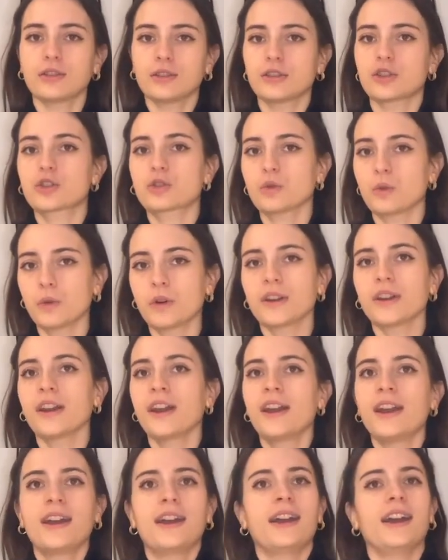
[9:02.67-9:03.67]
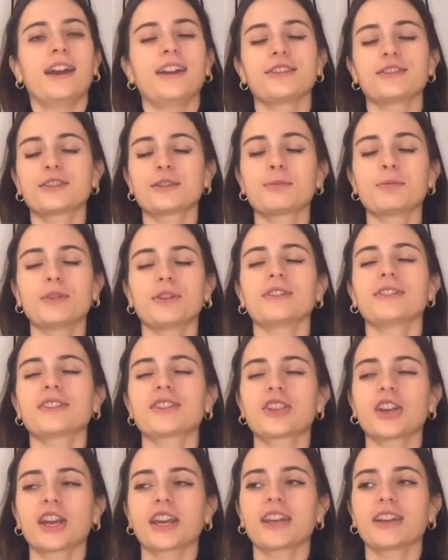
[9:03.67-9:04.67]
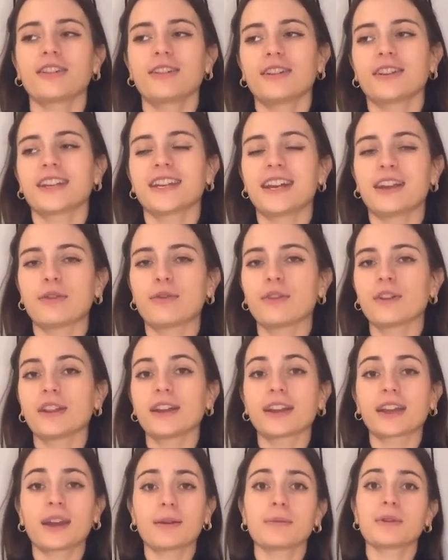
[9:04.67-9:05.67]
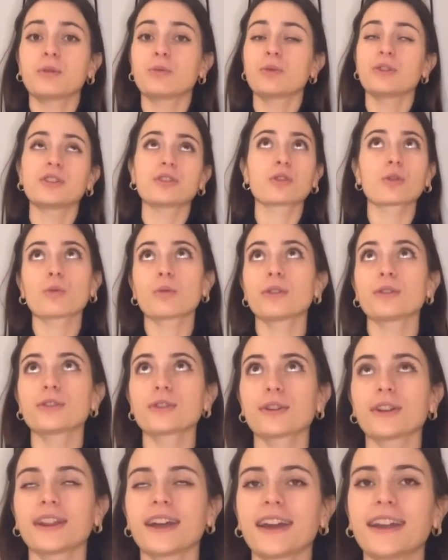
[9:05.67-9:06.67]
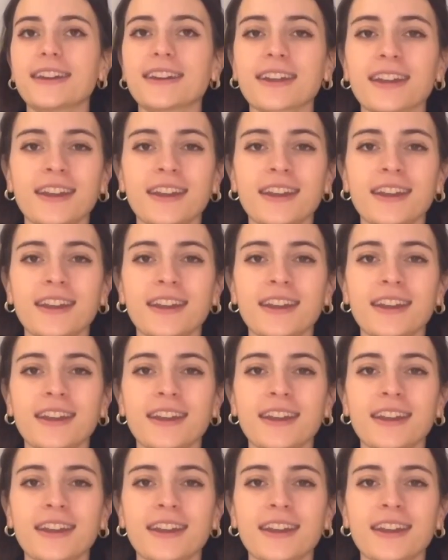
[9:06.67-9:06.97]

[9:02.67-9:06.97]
short, I just put this jacket on and I feel like I'm in winter wonderland.